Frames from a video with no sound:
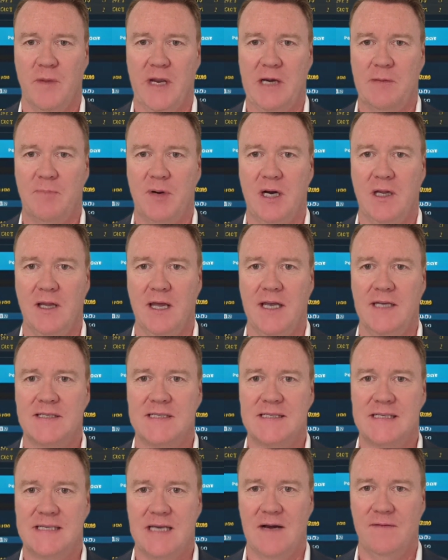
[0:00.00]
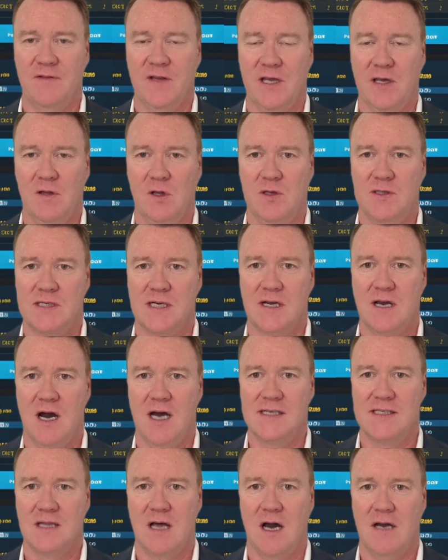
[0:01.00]
make parlays, definitely a losing
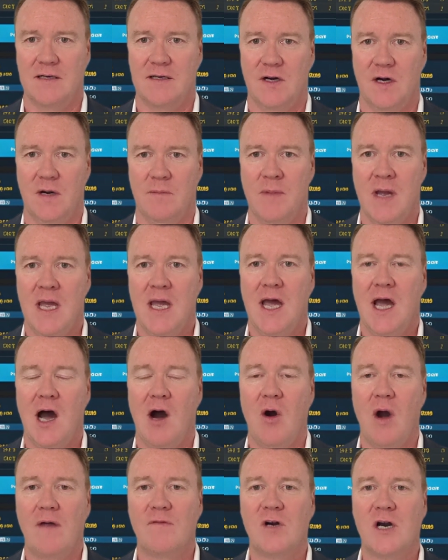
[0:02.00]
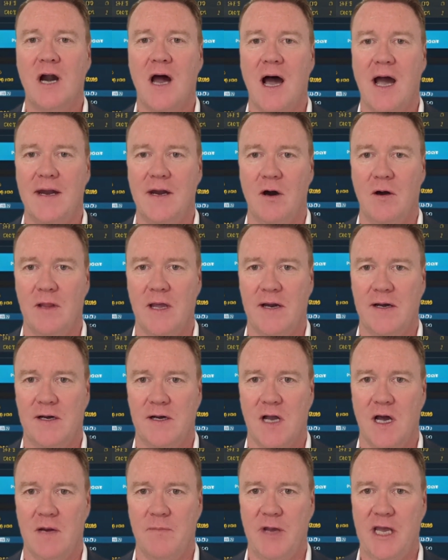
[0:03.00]
cause long term. However, I know that
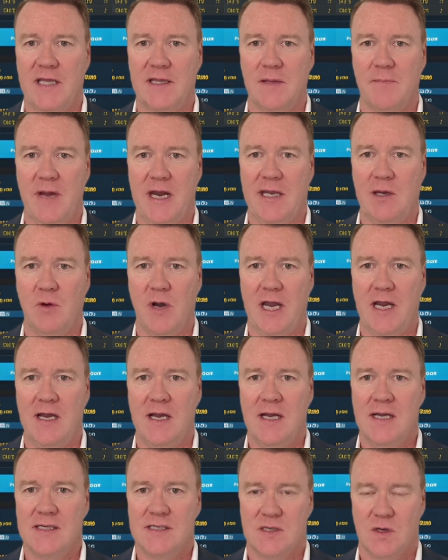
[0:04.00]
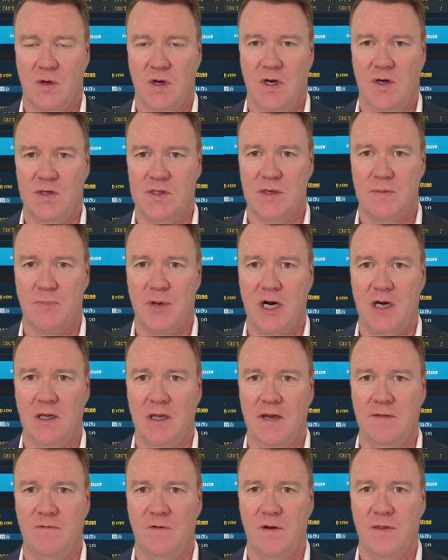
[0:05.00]
you're going to make them anyway, so here's your
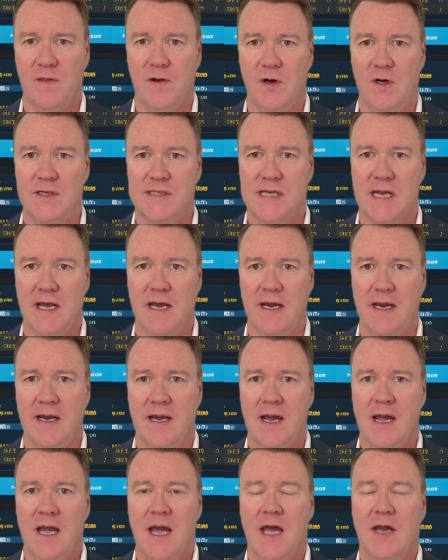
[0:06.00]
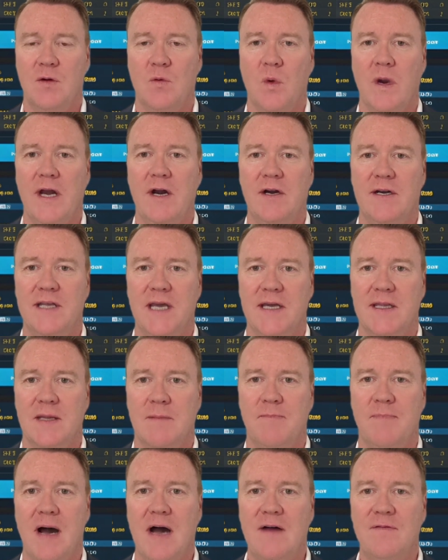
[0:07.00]
parlay for Thursday. And we are taking
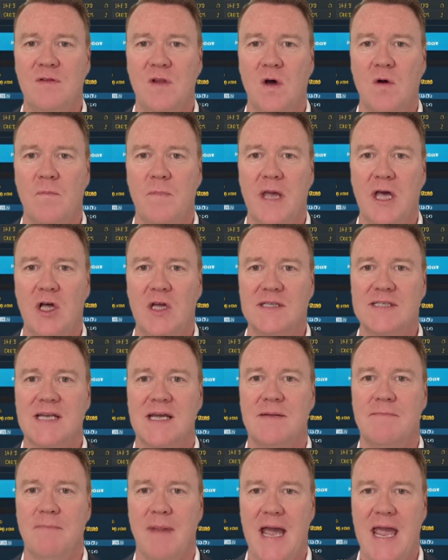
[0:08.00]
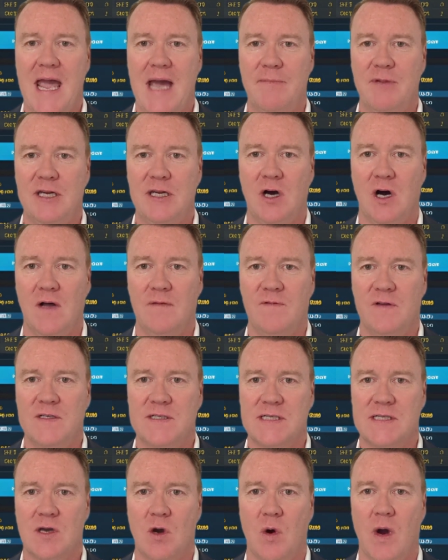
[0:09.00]
the Buffalo Bills and Miami
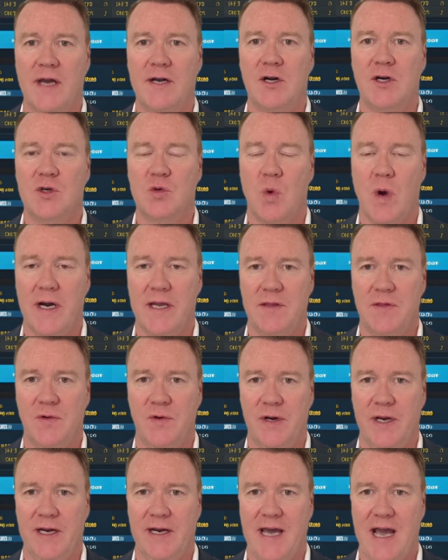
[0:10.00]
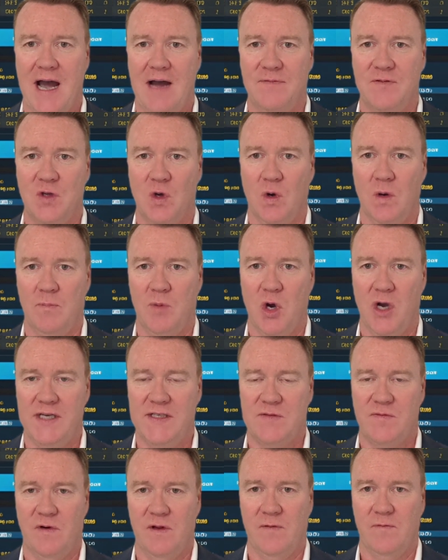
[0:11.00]
Dolphins to go under 23.5 total
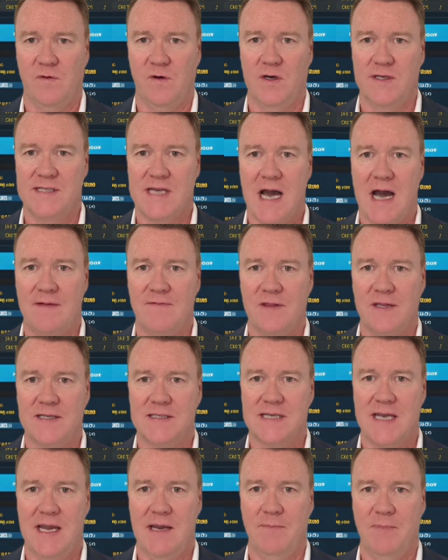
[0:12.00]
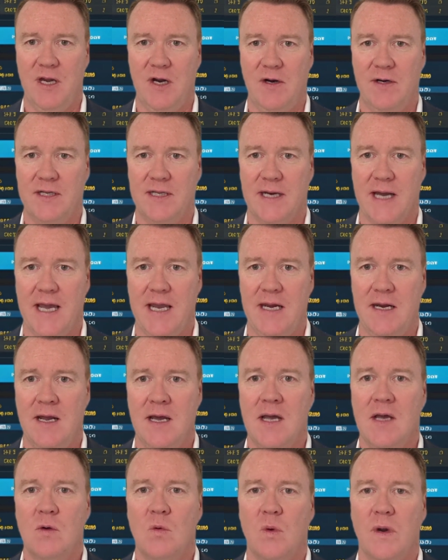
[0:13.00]
points for the first half of this game here tonight.
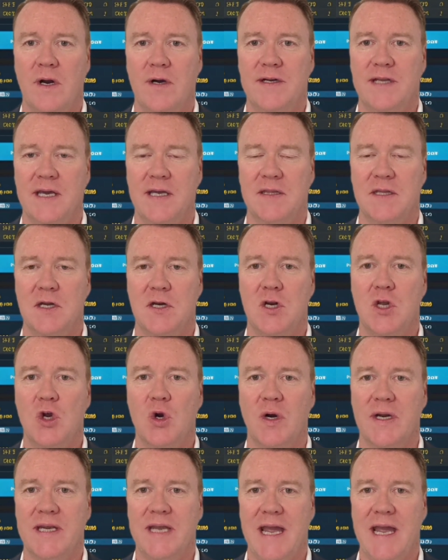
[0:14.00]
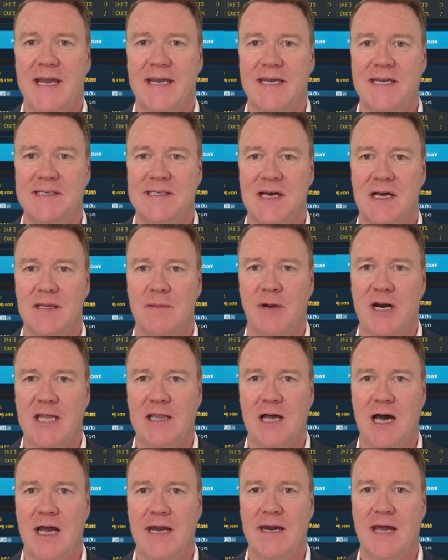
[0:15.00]
We are taking the New York Yankees on the money
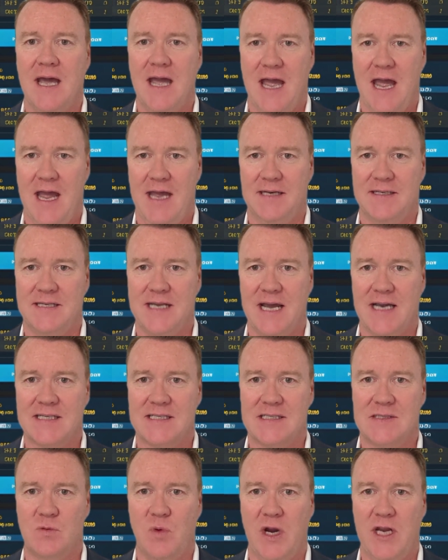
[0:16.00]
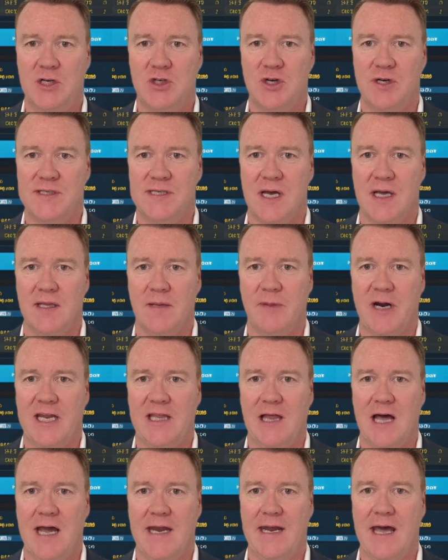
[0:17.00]
line and Texas Rangers on the money
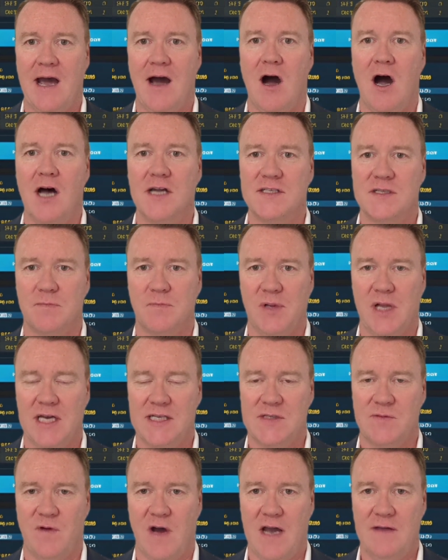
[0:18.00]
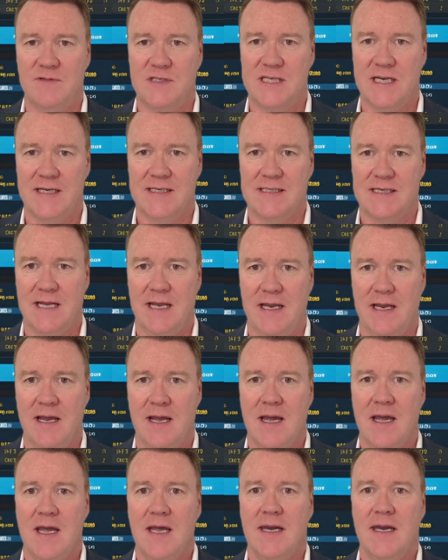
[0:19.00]
line at odds of plus 560.
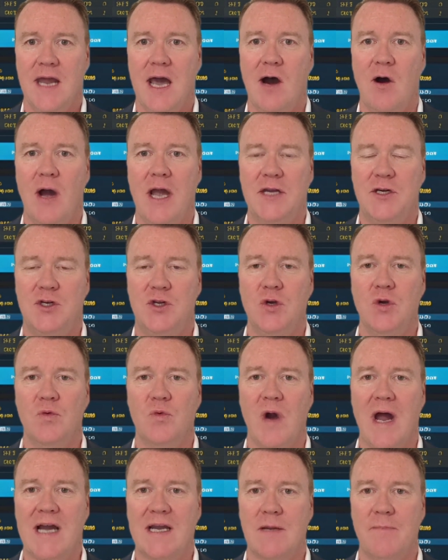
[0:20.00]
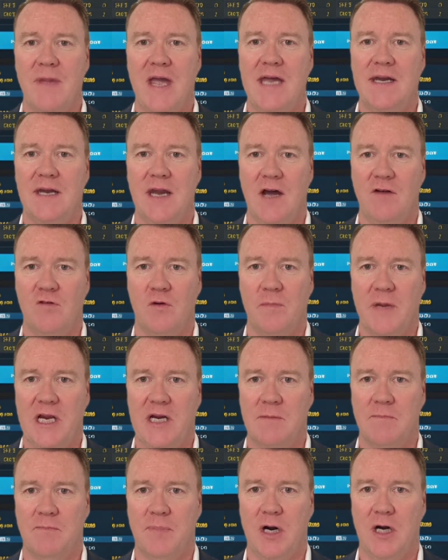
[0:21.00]
Now, I do recommend never
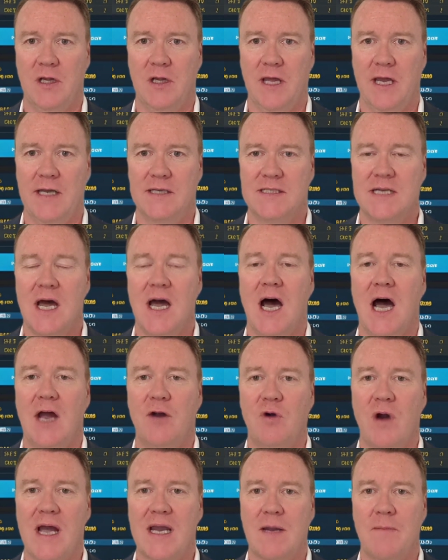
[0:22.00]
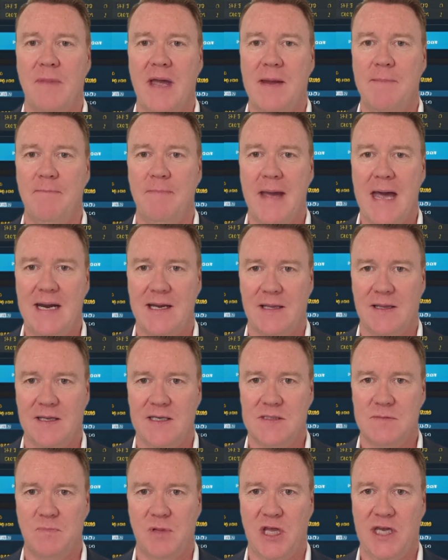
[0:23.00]
making parlays. I recommend betting
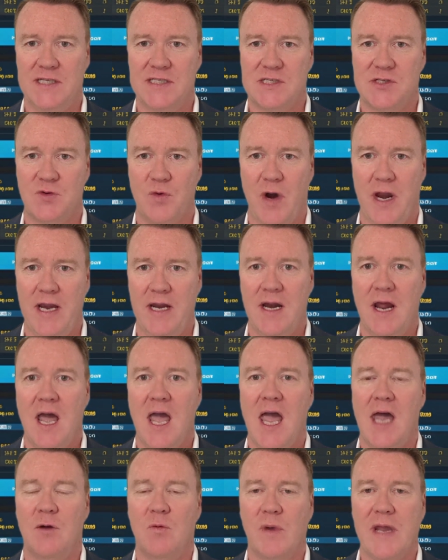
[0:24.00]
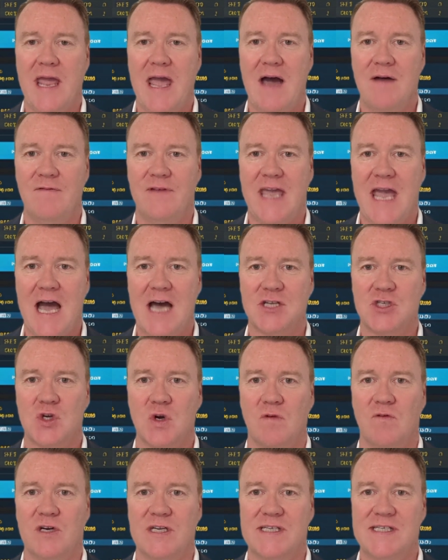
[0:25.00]
these plays straight, and we have cashed
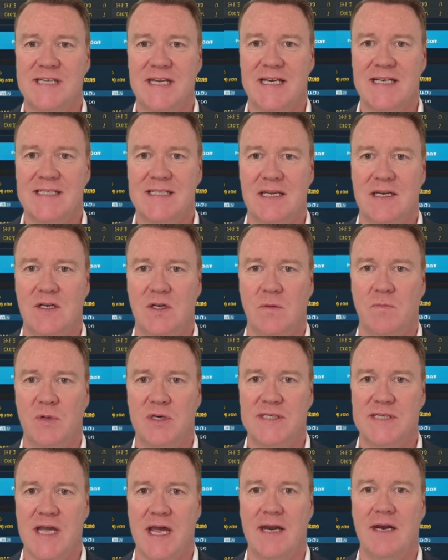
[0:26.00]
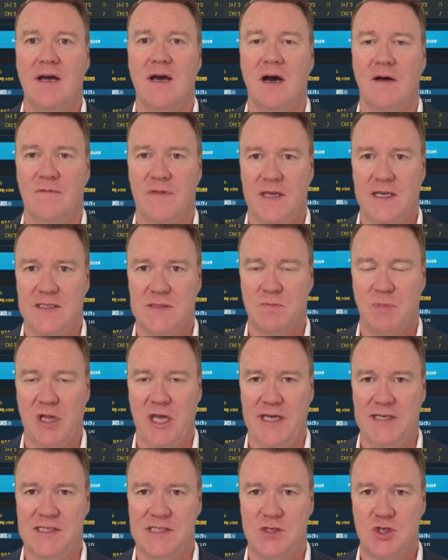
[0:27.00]
over 62% of these
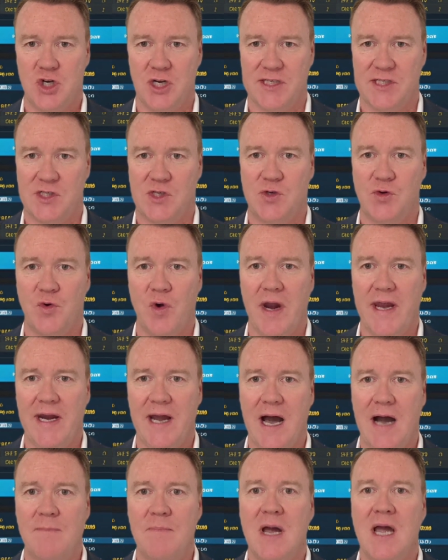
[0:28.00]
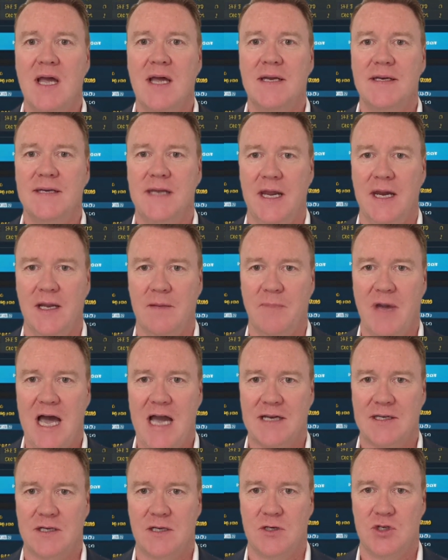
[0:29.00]
plays just straight up, dating
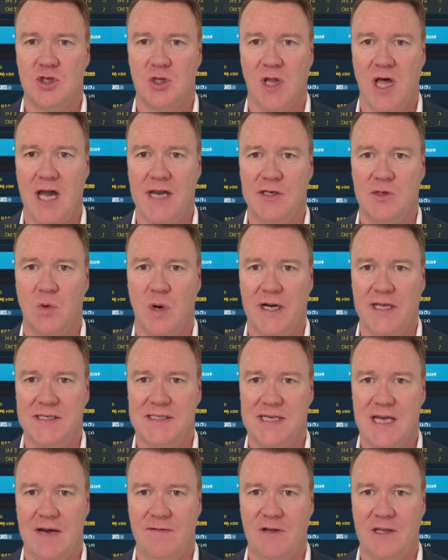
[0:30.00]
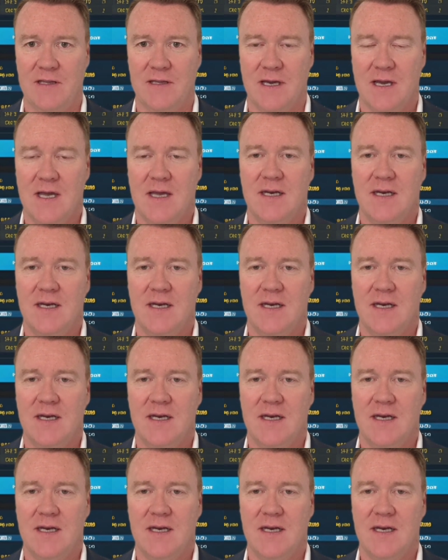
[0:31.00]
back to July 27th.